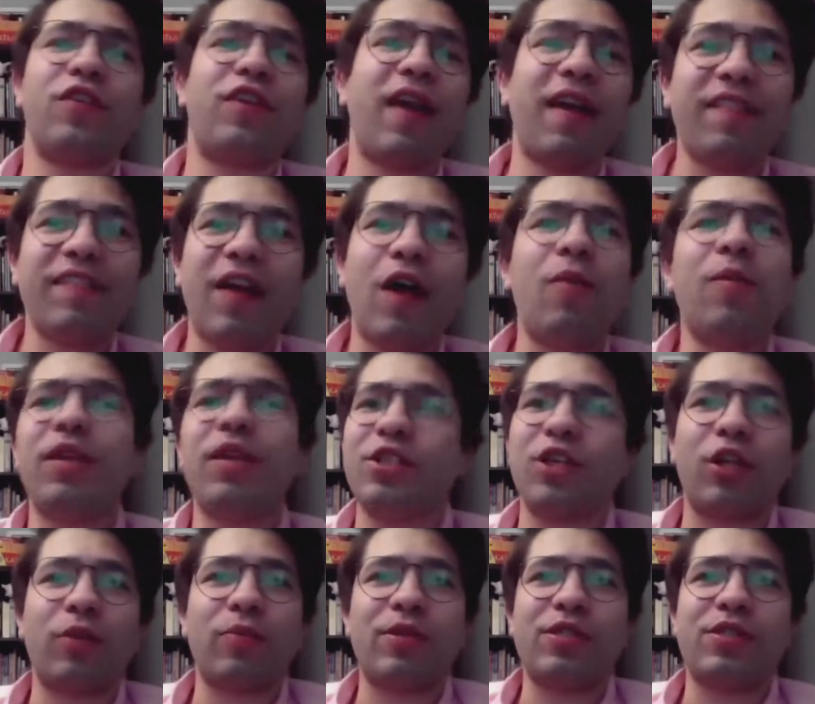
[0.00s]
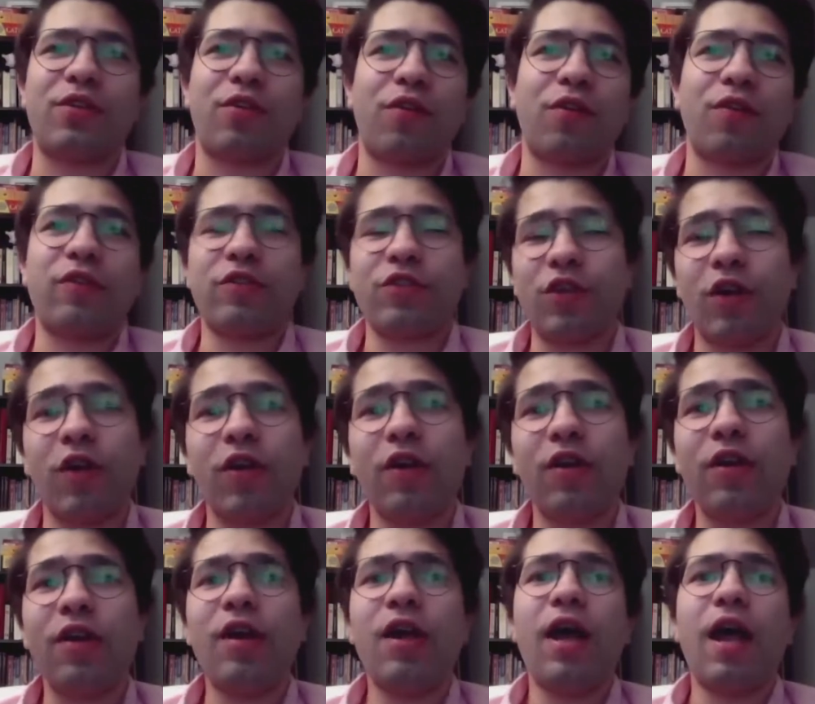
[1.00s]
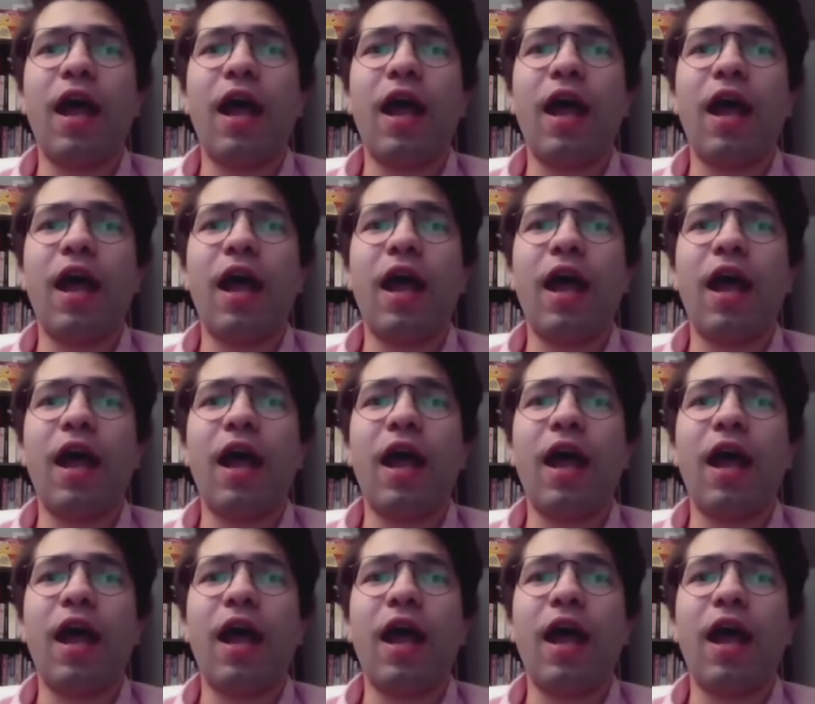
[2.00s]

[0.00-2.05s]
you guess how many jelly beans there are in the jar